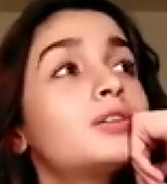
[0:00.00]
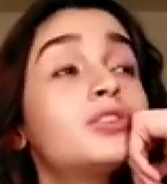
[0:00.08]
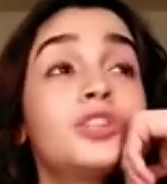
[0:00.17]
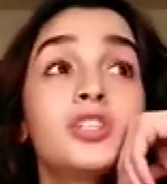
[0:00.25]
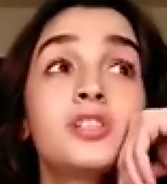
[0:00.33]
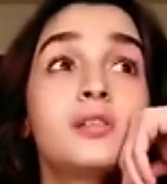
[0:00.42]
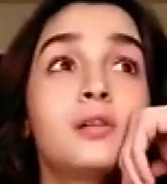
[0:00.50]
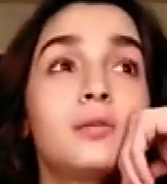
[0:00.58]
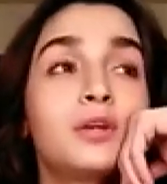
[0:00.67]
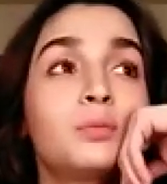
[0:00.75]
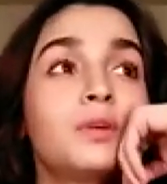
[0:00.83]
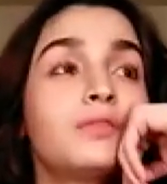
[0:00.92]
This year,
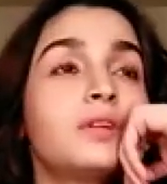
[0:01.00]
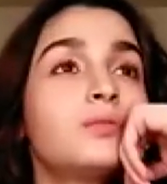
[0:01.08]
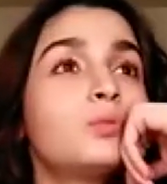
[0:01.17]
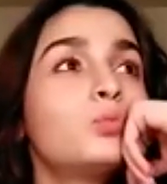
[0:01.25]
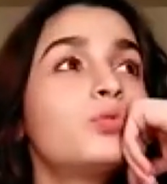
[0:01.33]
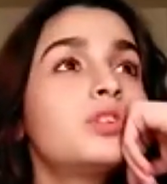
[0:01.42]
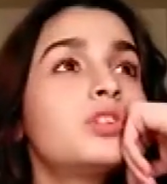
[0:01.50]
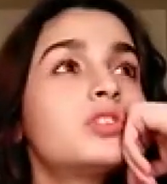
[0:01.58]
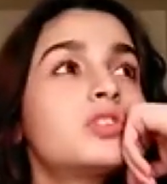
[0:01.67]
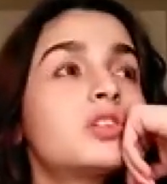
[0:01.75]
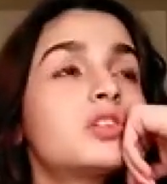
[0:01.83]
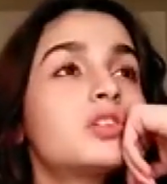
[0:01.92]
one of my favorite
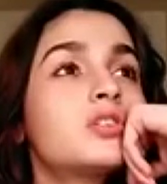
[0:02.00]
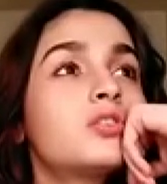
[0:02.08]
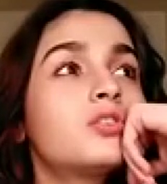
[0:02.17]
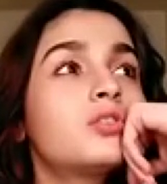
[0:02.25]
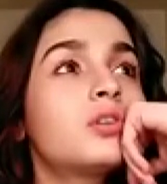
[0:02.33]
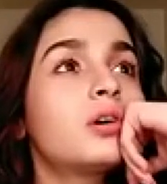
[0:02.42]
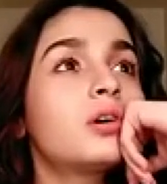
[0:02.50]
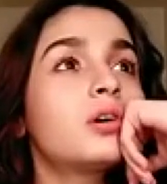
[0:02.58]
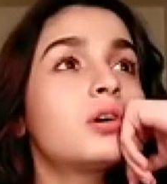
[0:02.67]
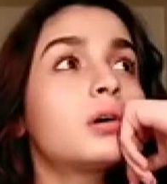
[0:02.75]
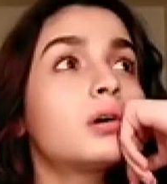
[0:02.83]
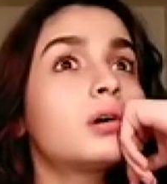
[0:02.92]
movies is
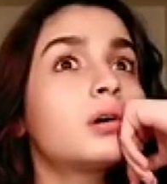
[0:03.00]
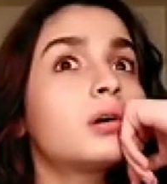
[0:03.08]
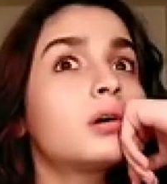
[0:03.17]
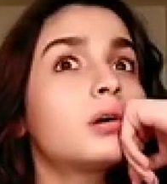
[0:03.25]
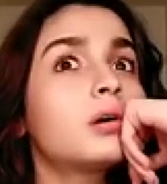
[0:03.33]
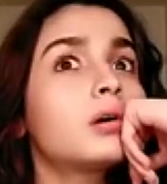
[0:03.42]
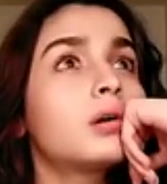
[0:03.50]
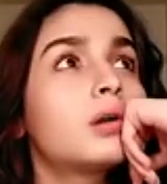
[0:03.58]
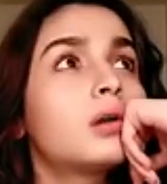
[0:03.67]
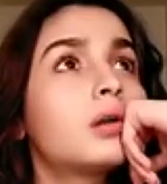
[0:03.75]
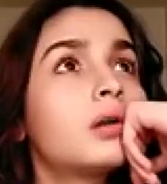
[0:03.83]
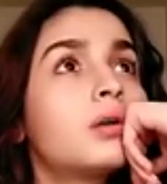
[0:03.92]

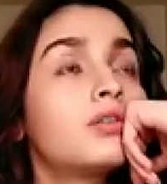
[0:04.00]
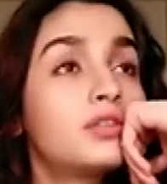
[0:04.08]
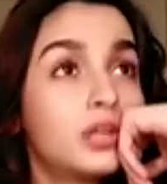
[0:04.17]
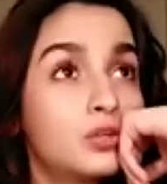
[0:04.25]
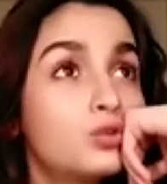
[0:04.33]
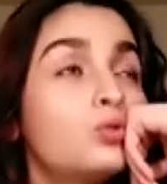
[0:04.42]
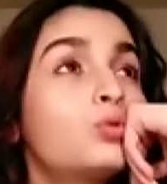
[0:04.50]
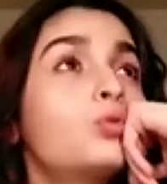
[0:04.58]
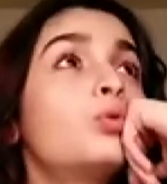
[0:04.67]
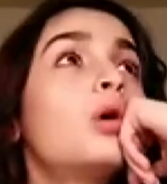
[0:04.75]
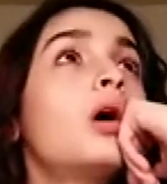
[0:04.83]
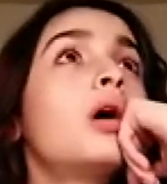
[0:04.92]

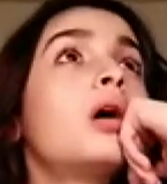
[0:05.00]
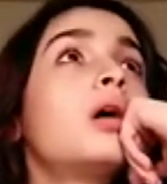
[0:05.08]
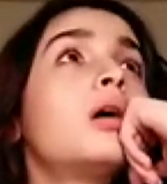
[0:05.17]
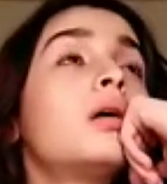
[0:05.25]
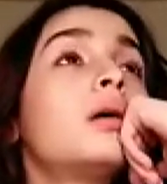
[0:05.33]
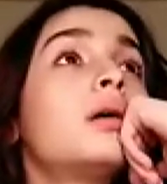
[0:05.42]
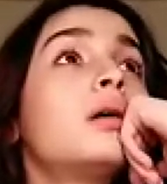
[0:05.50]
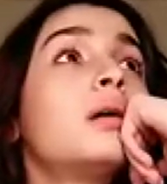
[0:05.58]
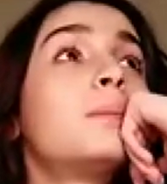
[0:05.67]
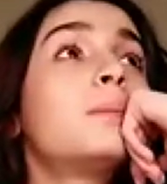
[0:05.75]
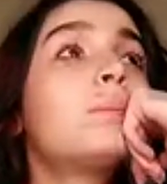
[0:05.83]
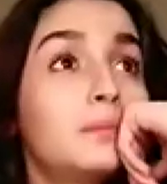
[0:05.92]
Sanju,
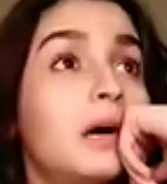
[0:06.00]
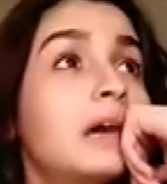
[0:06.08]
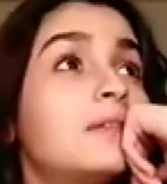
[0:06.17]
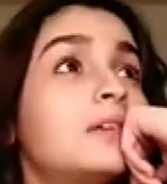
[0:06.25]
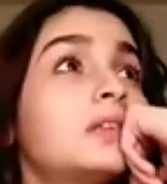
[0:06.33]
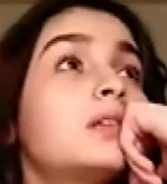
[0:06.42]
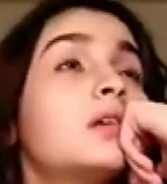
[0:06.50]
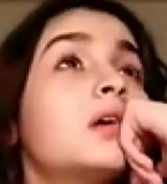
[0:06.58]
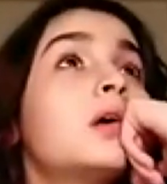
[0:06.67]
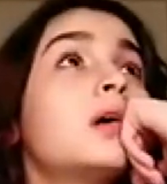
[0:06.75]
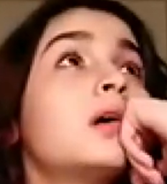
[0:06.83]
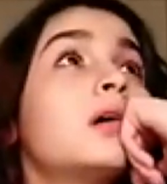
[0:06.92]
Padmavat.
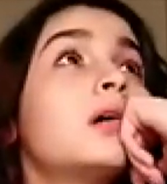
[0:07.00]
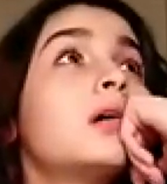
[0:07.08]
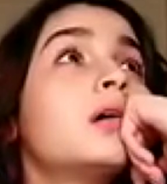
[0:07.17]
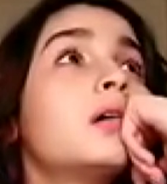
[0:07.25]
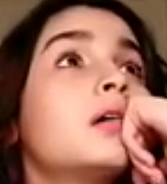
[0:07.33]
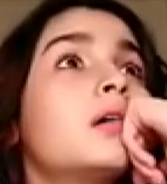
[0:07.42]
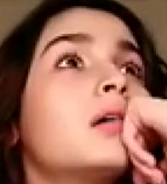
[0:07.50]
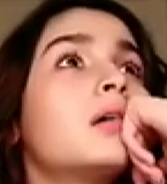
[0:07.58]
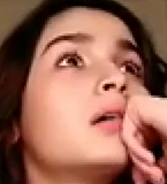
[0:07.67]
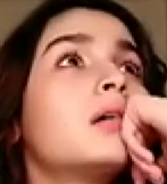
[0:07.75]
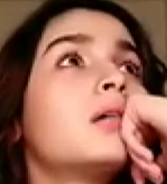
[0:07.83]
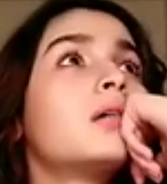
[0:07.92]

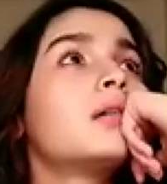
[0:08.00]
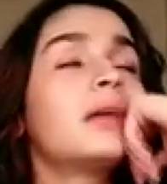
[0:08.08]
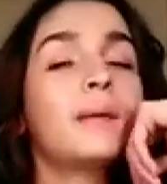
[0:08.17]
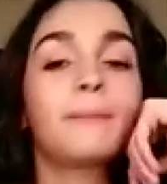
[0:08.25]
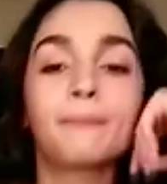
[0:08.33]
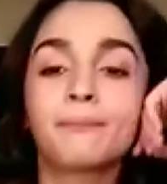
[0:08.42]
Yeah.